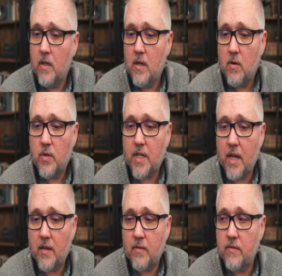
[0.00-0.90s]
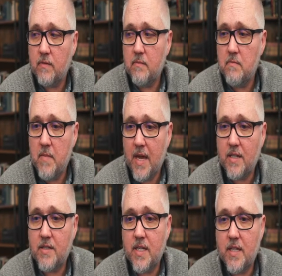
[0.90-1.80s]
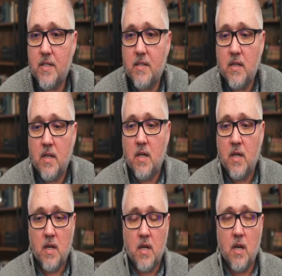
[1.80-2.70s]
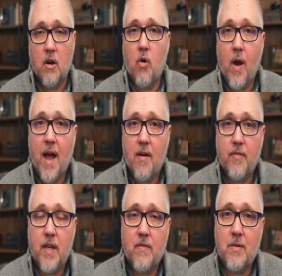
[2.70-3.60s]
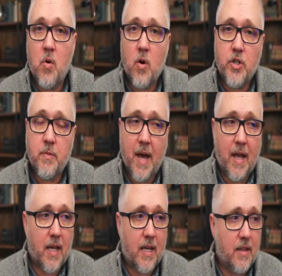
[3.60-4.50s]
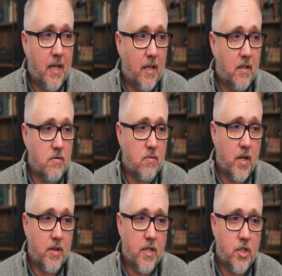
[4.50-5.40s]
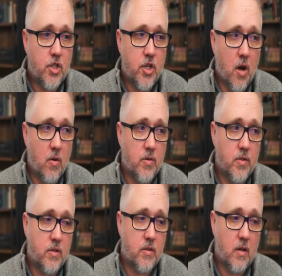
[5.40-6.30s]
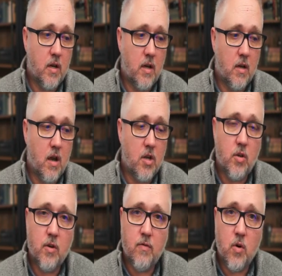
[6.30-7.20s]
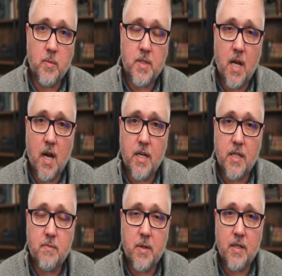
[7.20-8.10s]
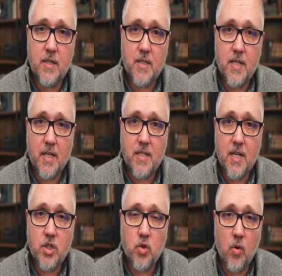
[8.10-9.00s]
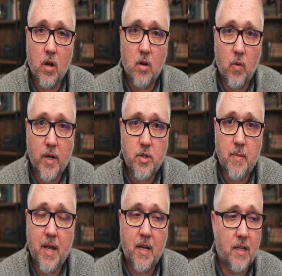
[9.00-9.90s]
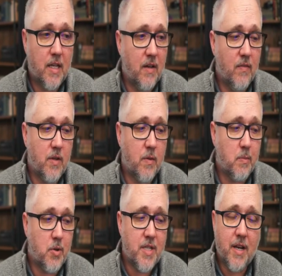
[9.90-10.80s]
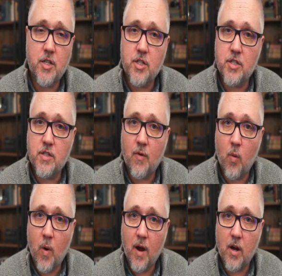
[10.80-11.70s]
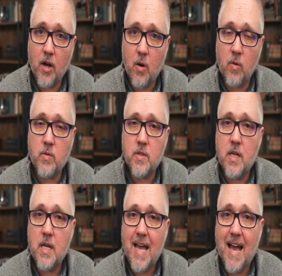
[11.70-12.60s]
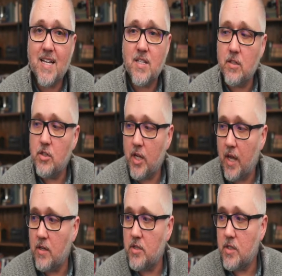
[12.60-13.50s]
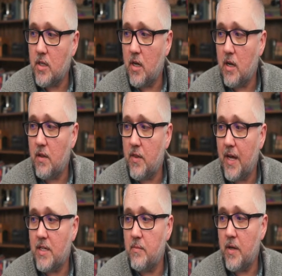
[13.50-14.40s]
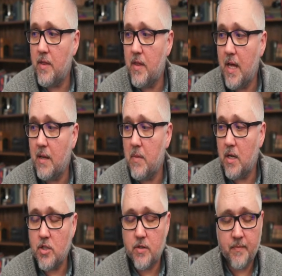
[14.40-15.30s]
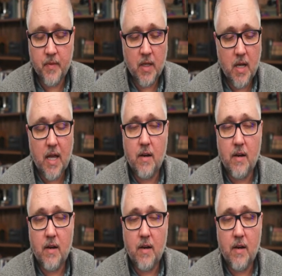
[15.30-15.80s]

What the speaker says: which kind of makes this graph even more dramatic, that this shows a uniform size, but the size has shrunk quite dramatically, even if the percentages for where it goes hasn't changed that much. And of